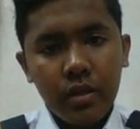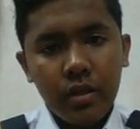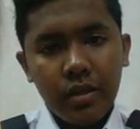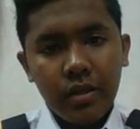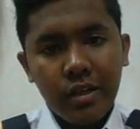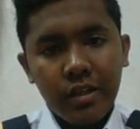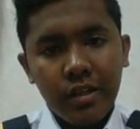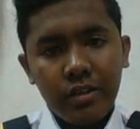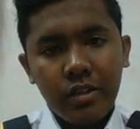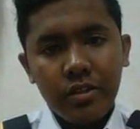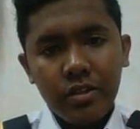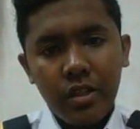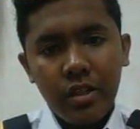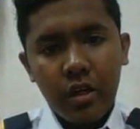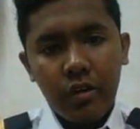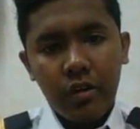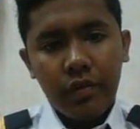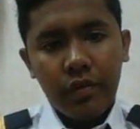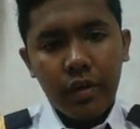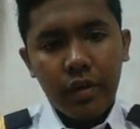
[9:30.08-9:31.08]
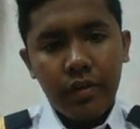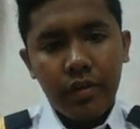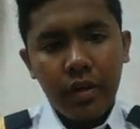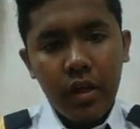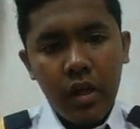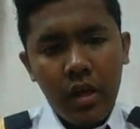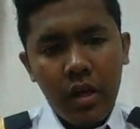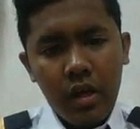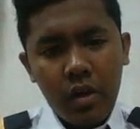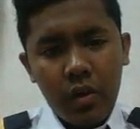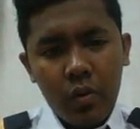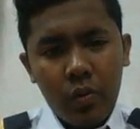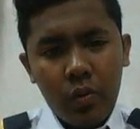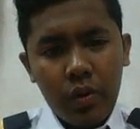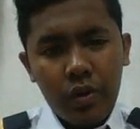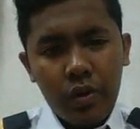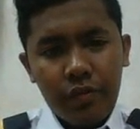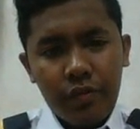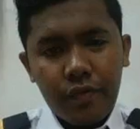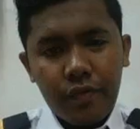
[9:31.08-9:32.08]
Characteristic of
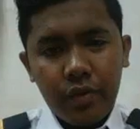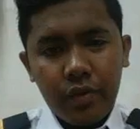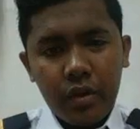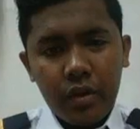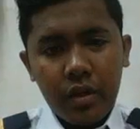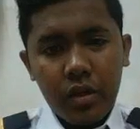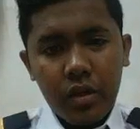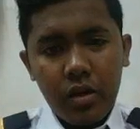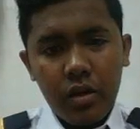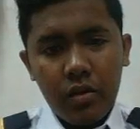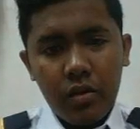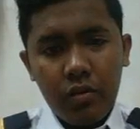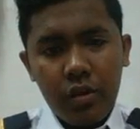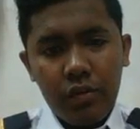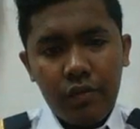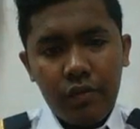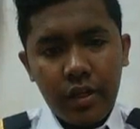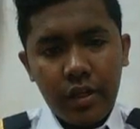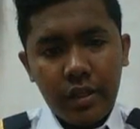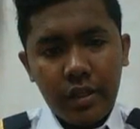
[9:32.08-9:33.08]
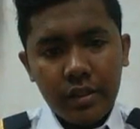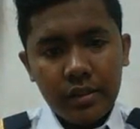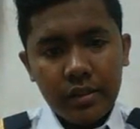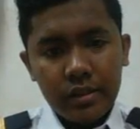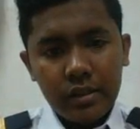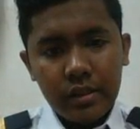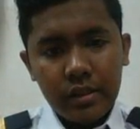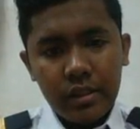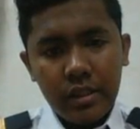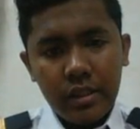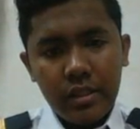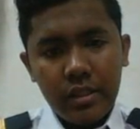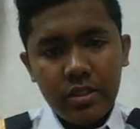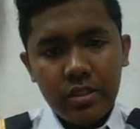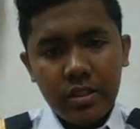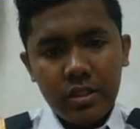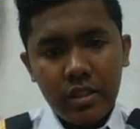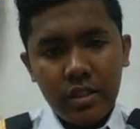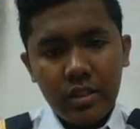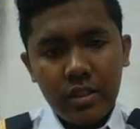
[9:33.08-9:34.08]
wave. Wavelength, the
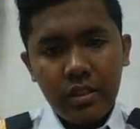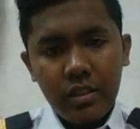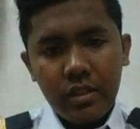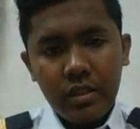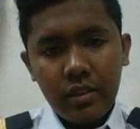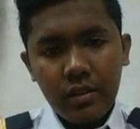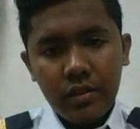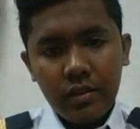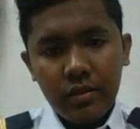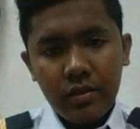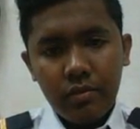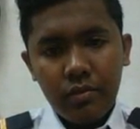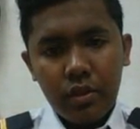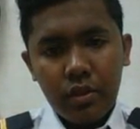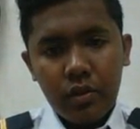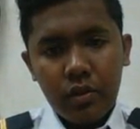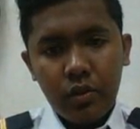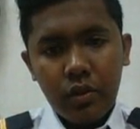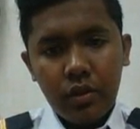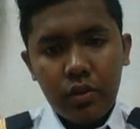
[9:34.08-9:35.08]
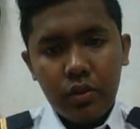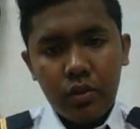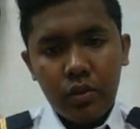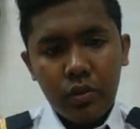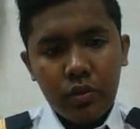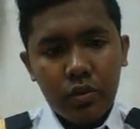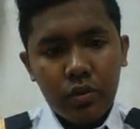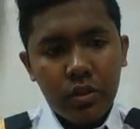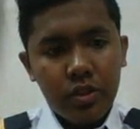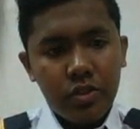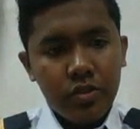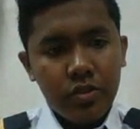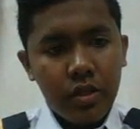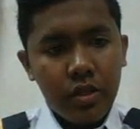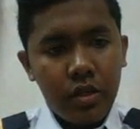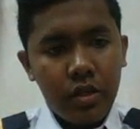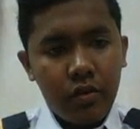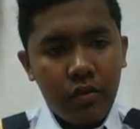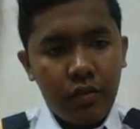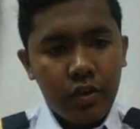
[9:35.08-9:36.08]
distance between two crests.
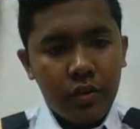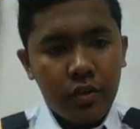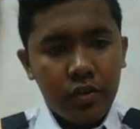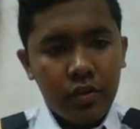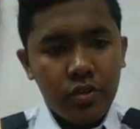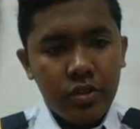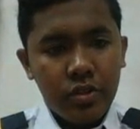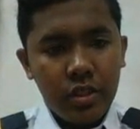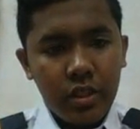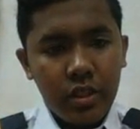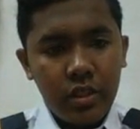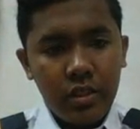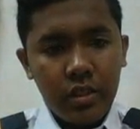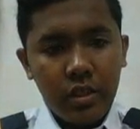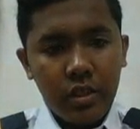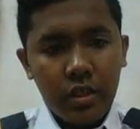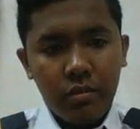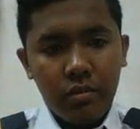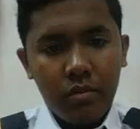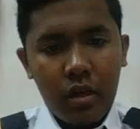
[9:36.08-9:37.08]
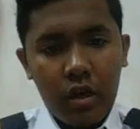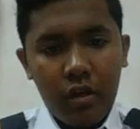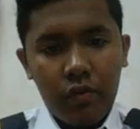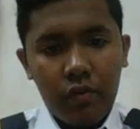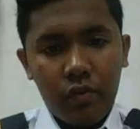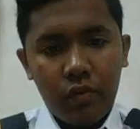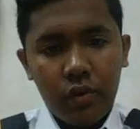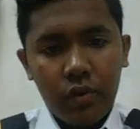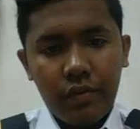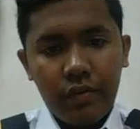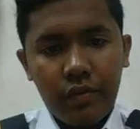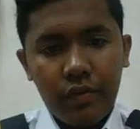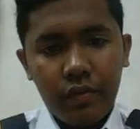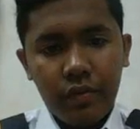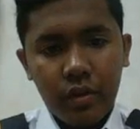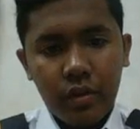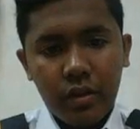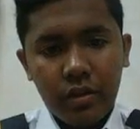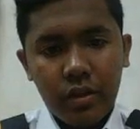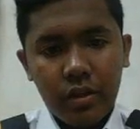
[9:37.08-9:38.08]
Frequency, the number of wave
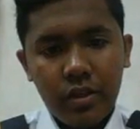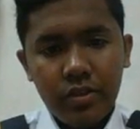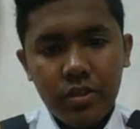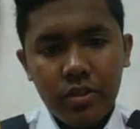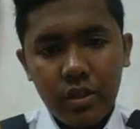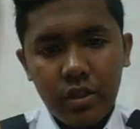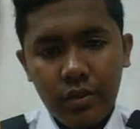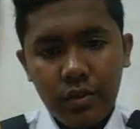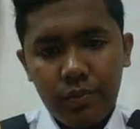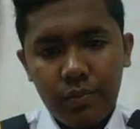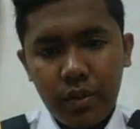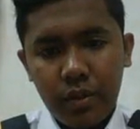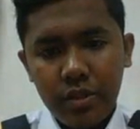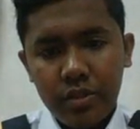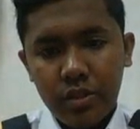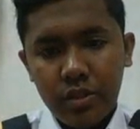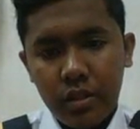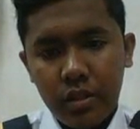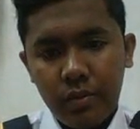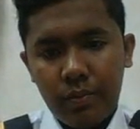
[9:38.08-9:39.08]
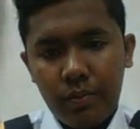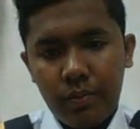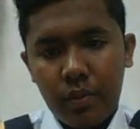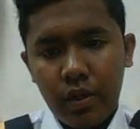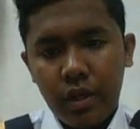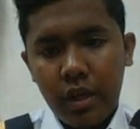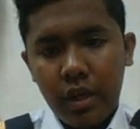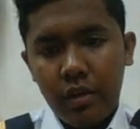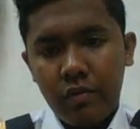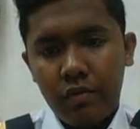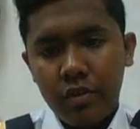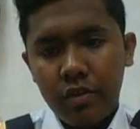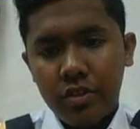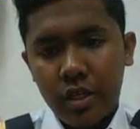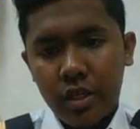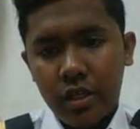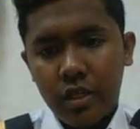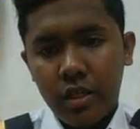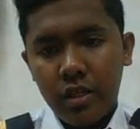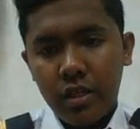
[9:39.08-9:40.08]
crests that pass a point every
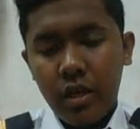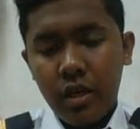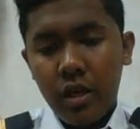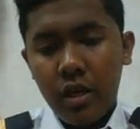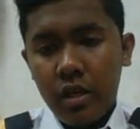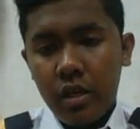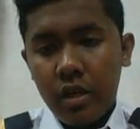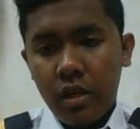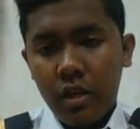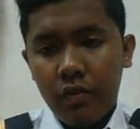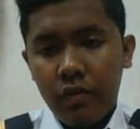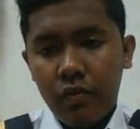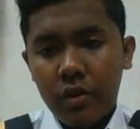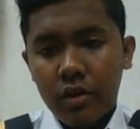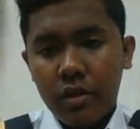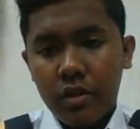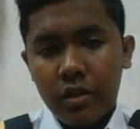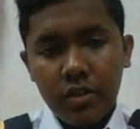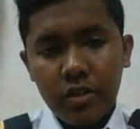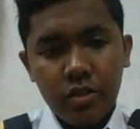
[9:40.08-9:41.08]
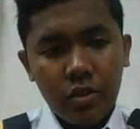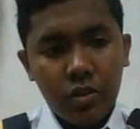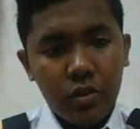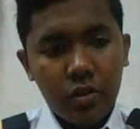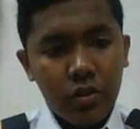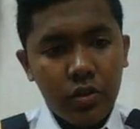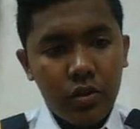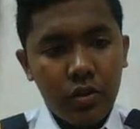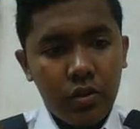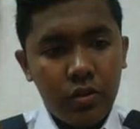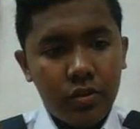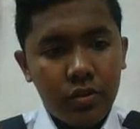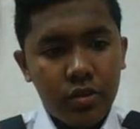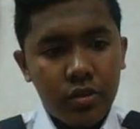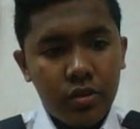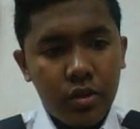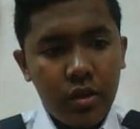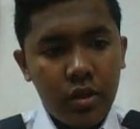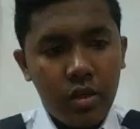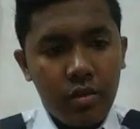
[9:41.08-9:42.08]
second. If one crest goes
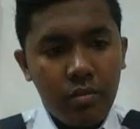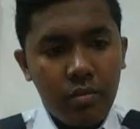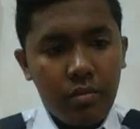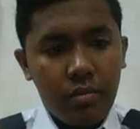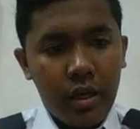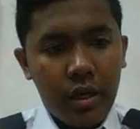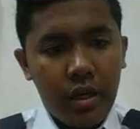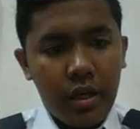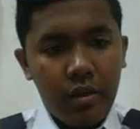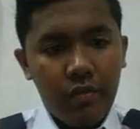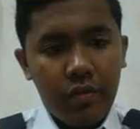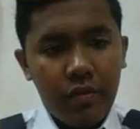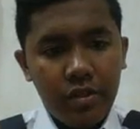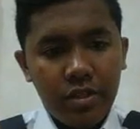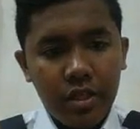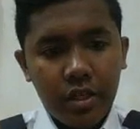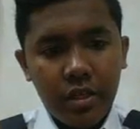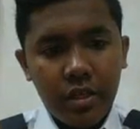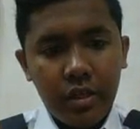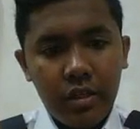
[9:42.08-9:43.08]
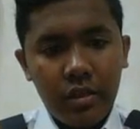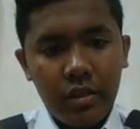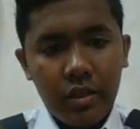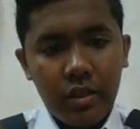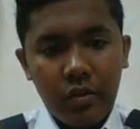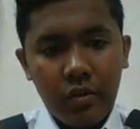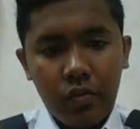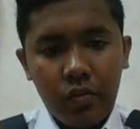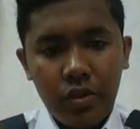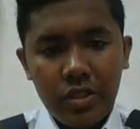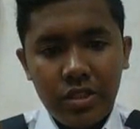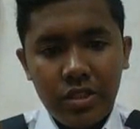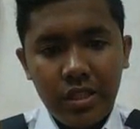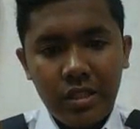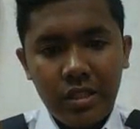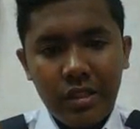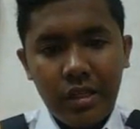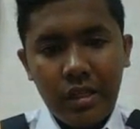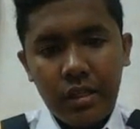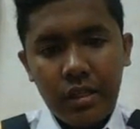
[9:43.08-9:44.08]
by every second, then we
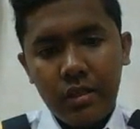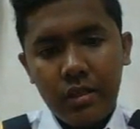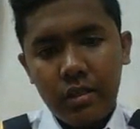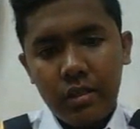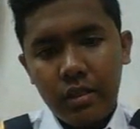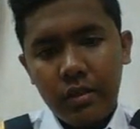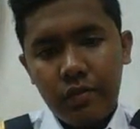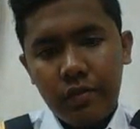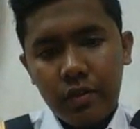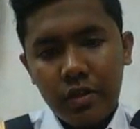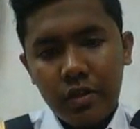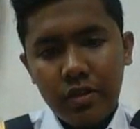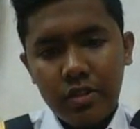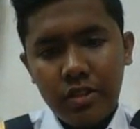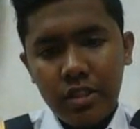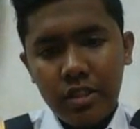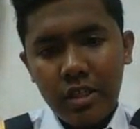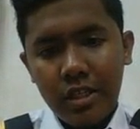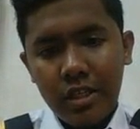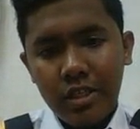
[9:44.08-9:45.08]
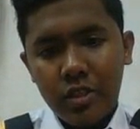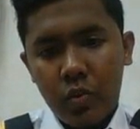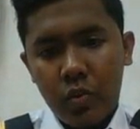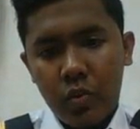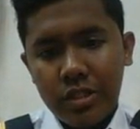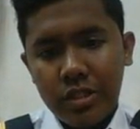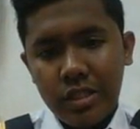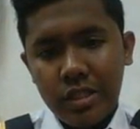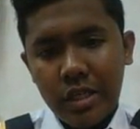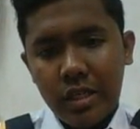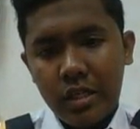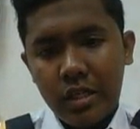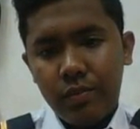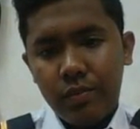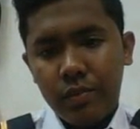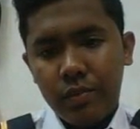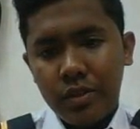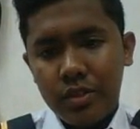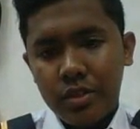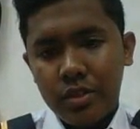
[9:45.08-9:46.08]
say that the frequency is 1 cycle
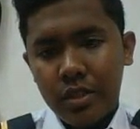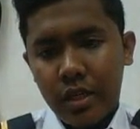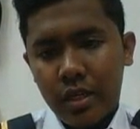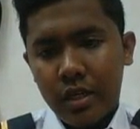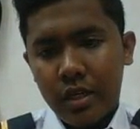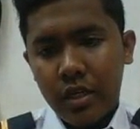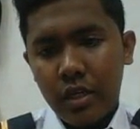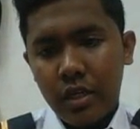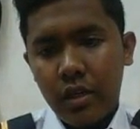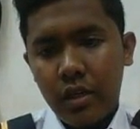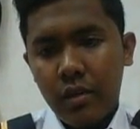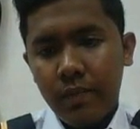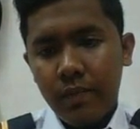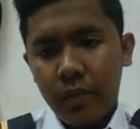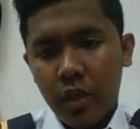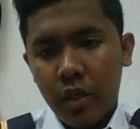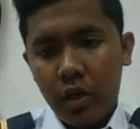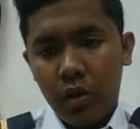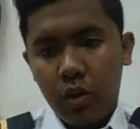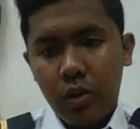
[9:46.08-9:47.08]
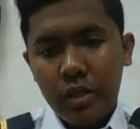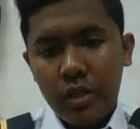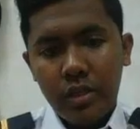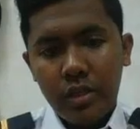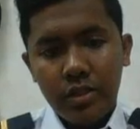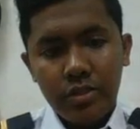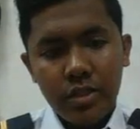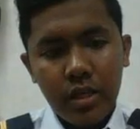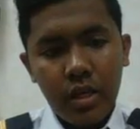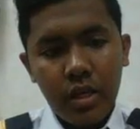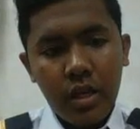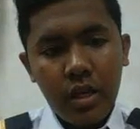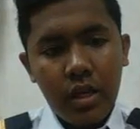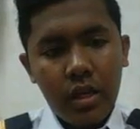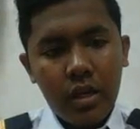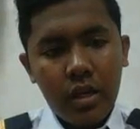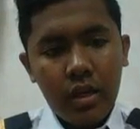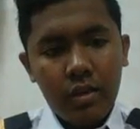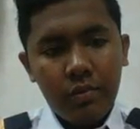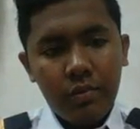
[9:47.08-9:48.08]
per second or 1 Hz.
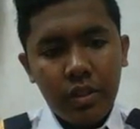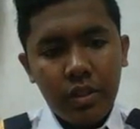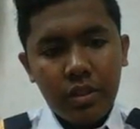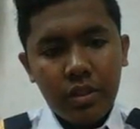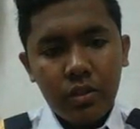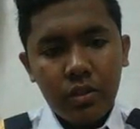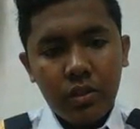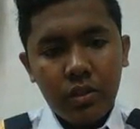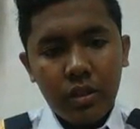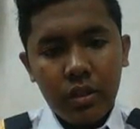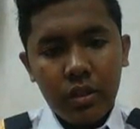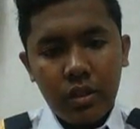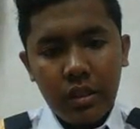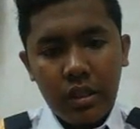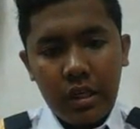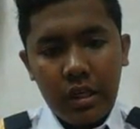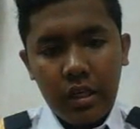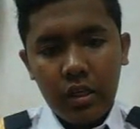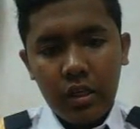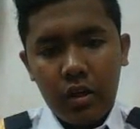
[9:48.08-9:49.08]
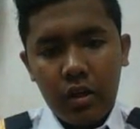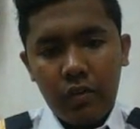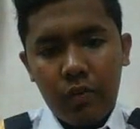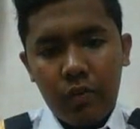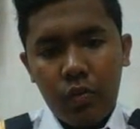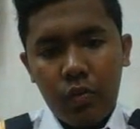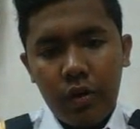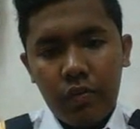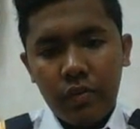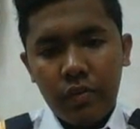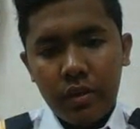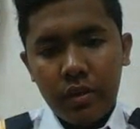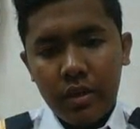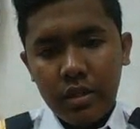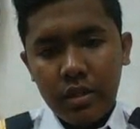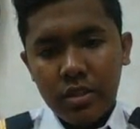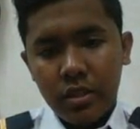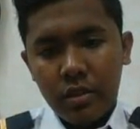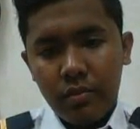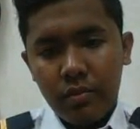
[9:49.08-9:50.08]
Amplitude, the height of wave
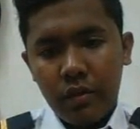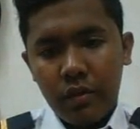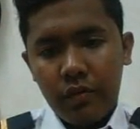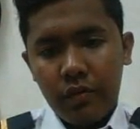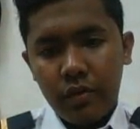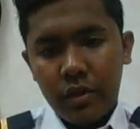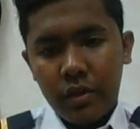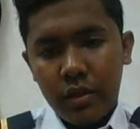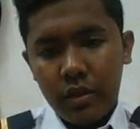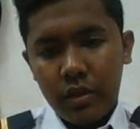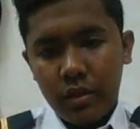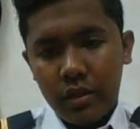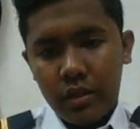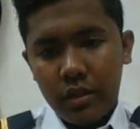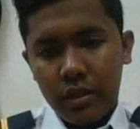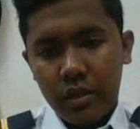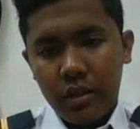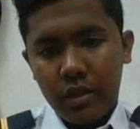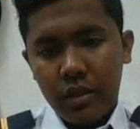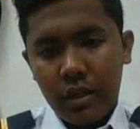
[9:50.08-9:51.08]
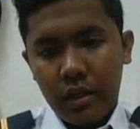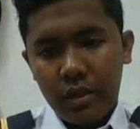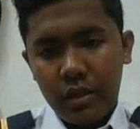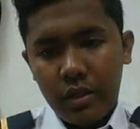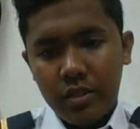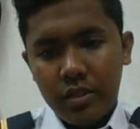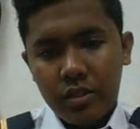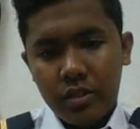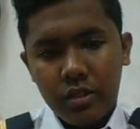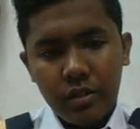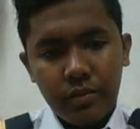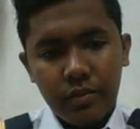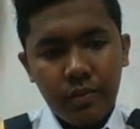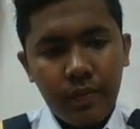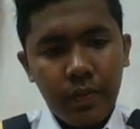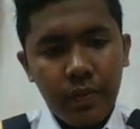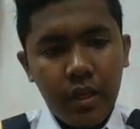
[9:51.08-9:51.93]
crest above the undisturbed.